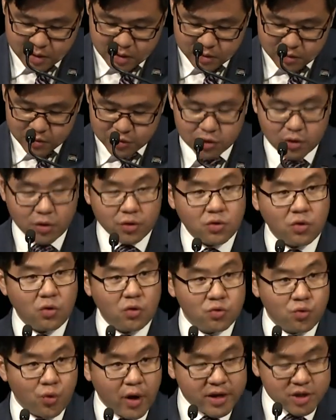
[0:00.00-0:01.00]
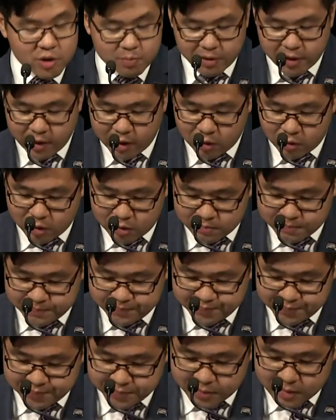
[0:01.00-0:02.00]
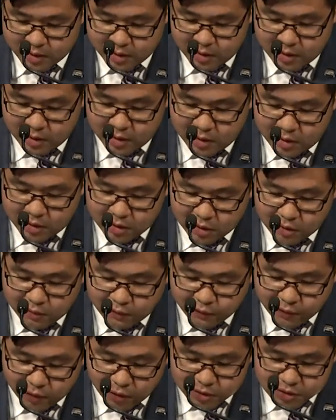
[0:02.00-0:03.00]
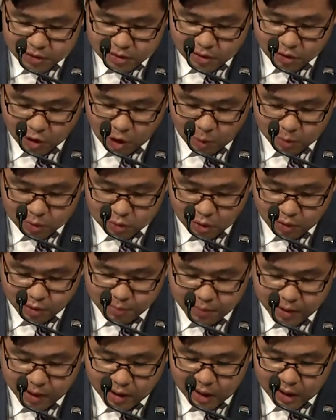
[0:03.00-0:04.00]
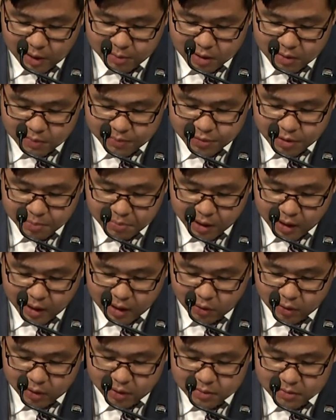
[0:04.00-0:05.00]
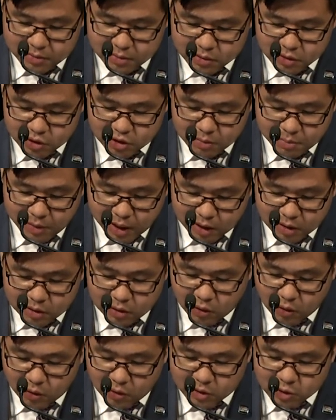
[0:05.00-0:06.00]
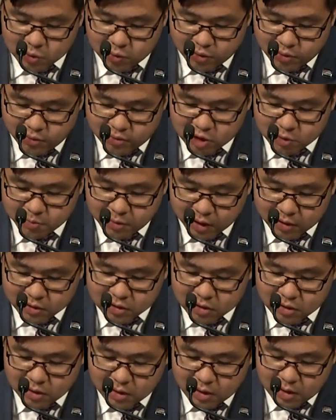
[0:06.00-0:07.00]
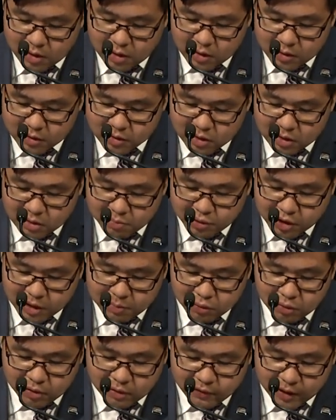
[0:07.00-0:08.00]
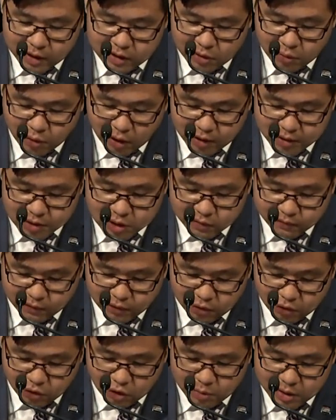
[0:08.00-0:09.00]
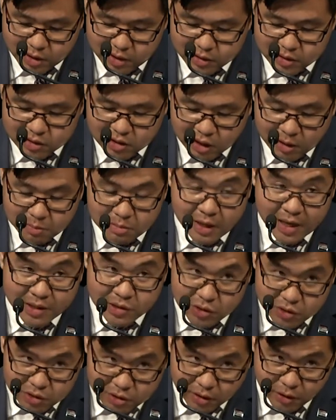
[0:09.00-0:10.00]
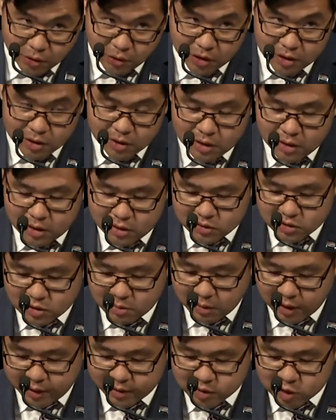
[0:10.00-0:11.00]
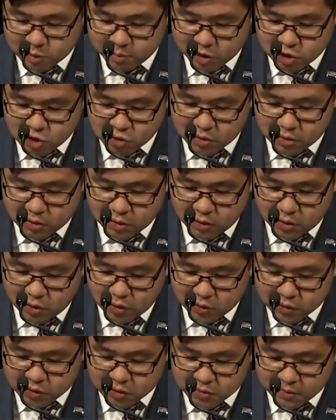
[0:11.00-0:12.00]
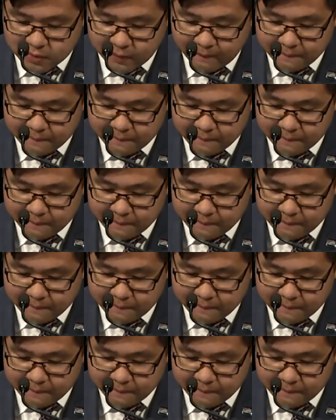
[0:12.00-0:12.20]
the so called race power, confers on the Commonwealth Parliament the power to make laws with respect to the people of any race for whom it is deemed necessary to make special laws.